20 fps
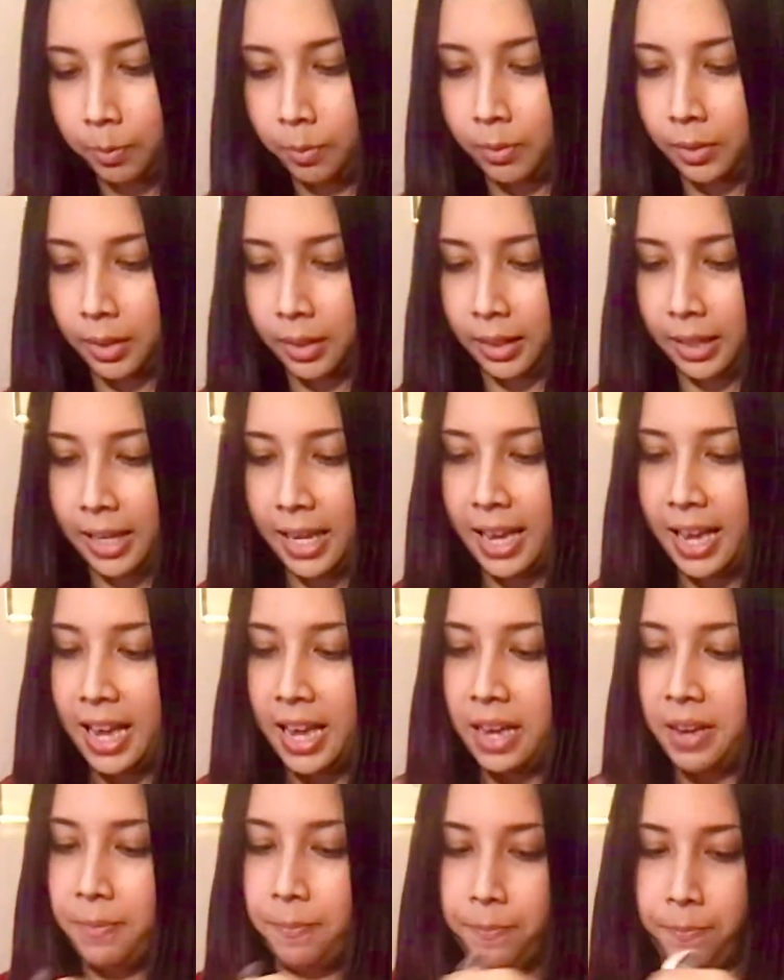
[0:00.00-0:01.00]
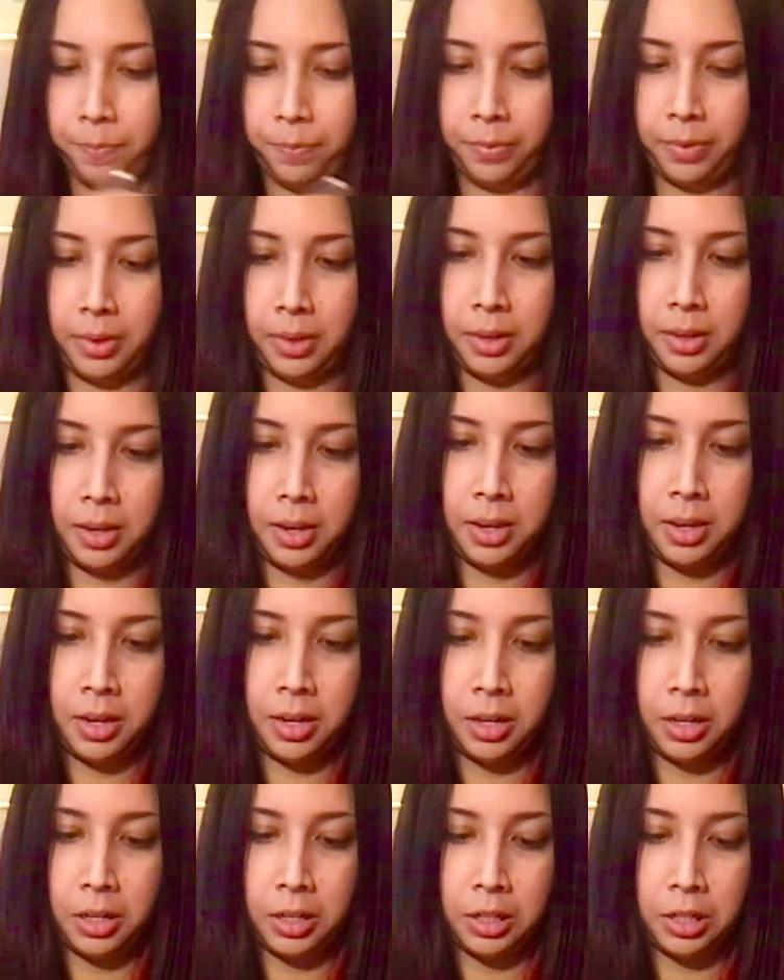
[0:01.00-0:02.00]
Okay,
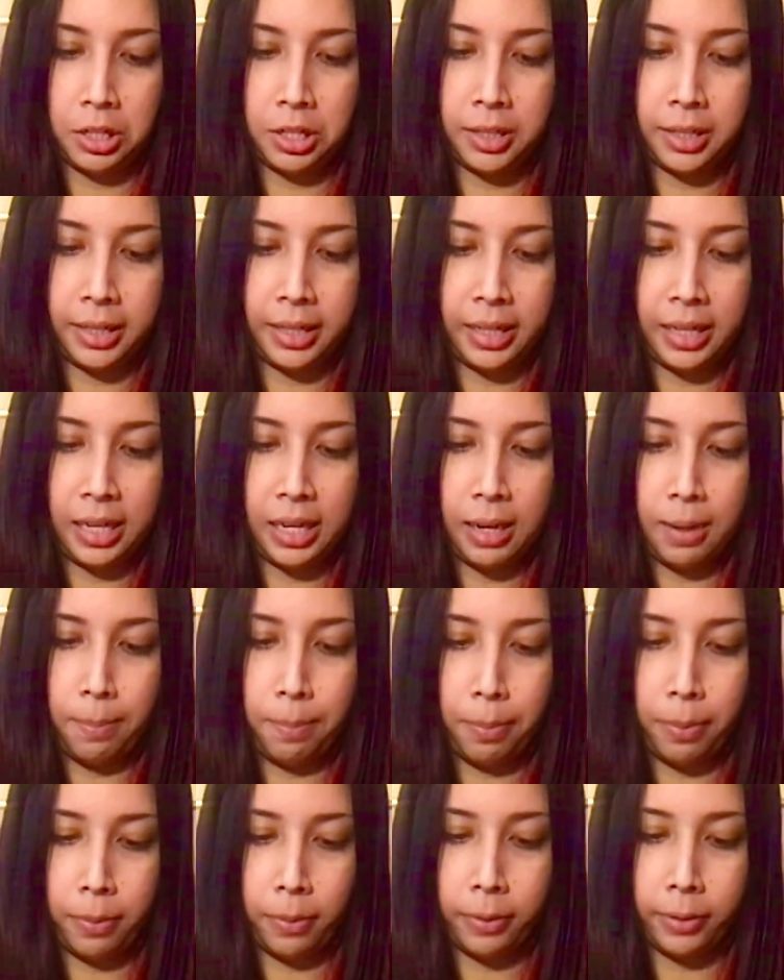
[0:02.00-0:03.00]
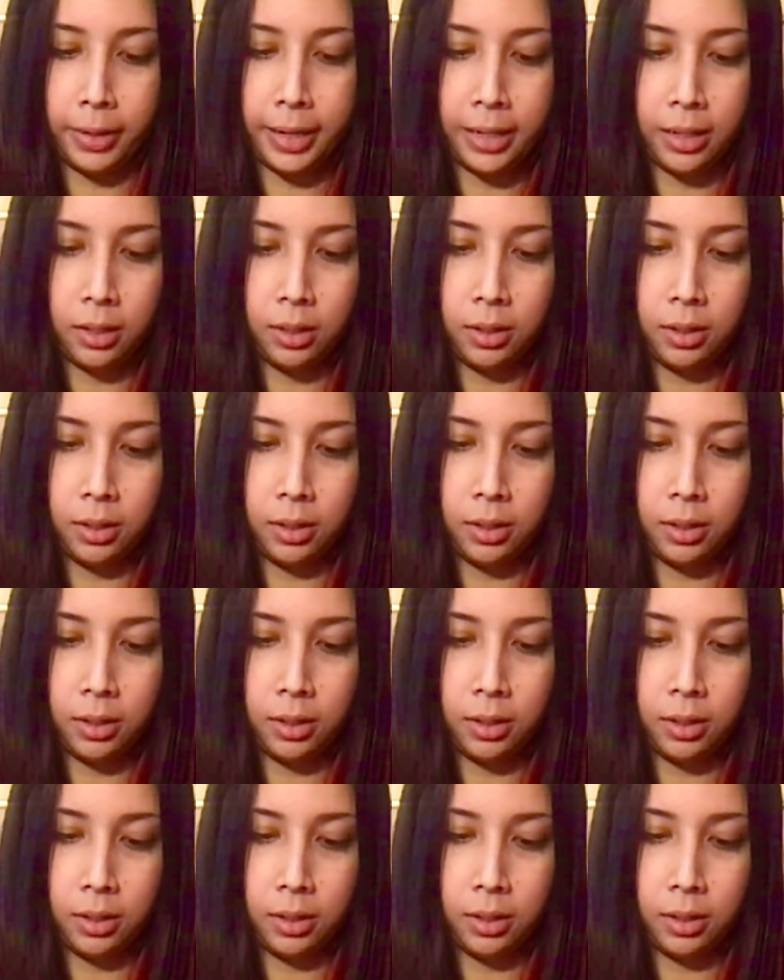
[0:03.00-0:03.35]
just keep pouring.